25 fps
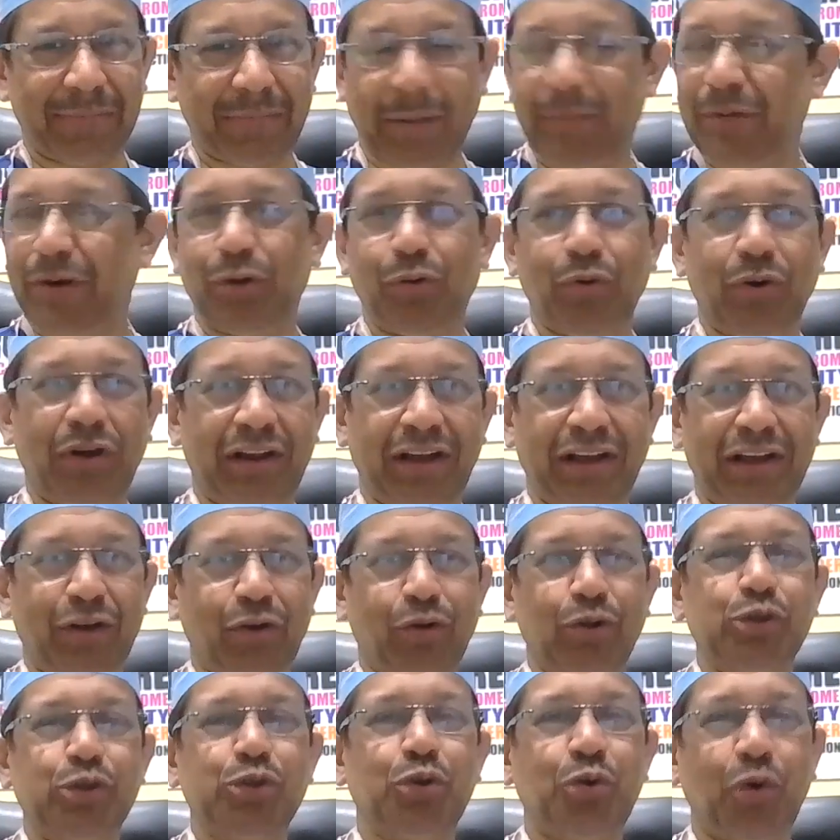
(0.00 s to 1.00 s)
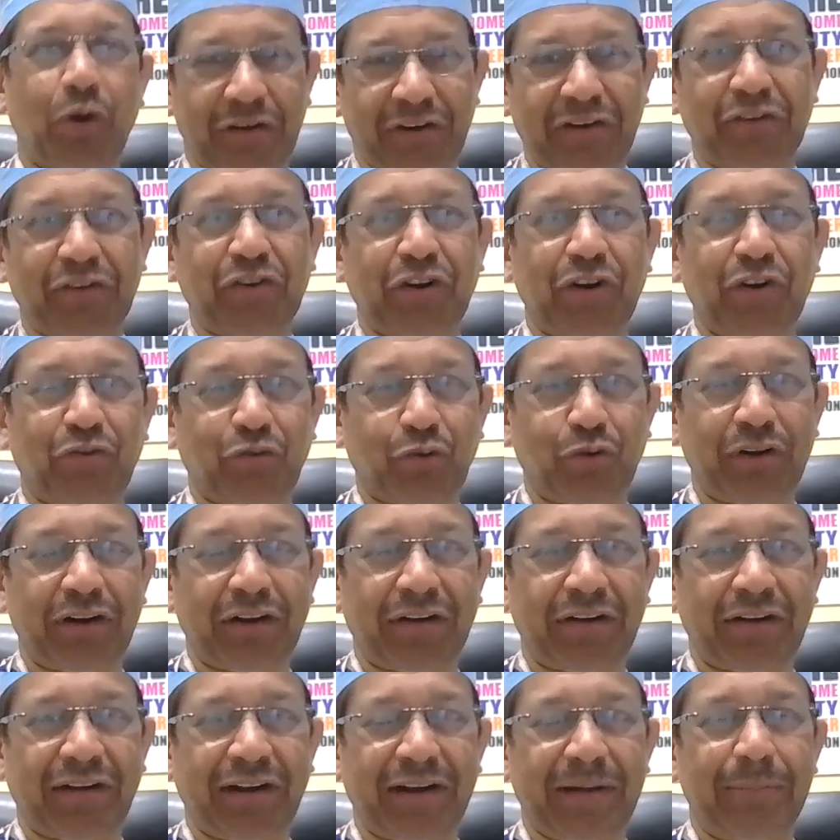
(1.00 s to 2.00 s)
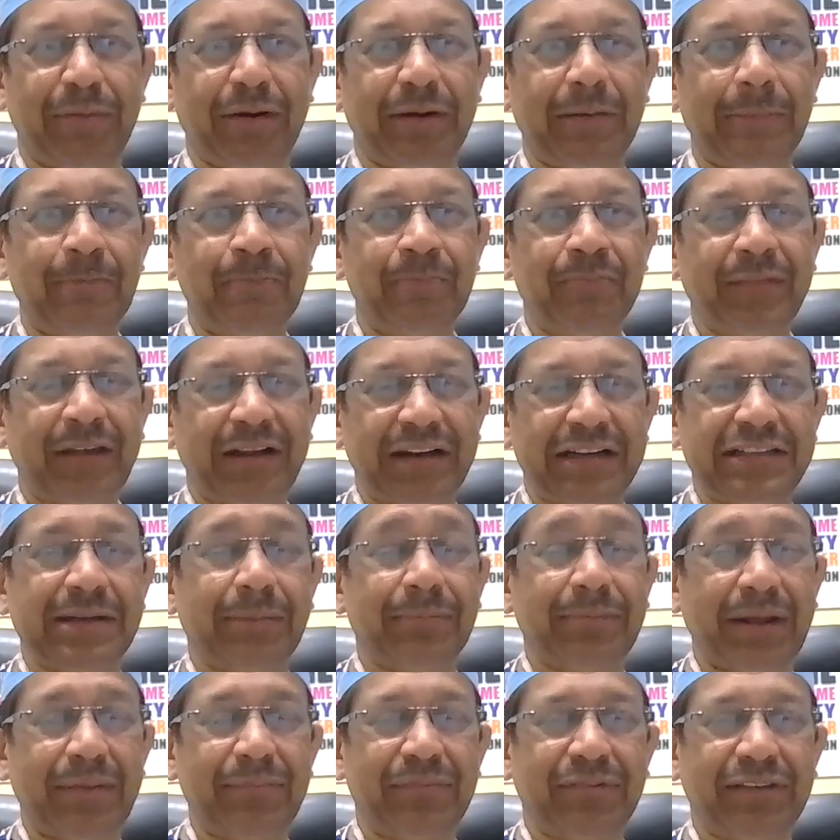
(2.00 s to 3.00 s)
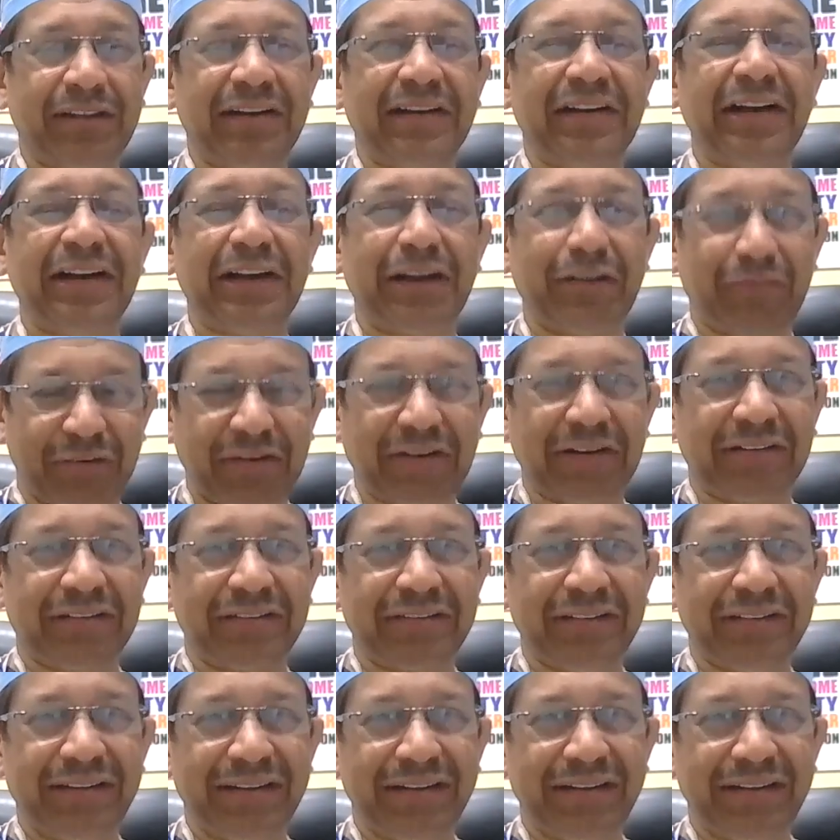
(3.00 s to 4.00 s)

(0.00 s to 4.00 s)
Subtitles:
I mean, you and I are also not in control at night, but it sometimes can get difficult.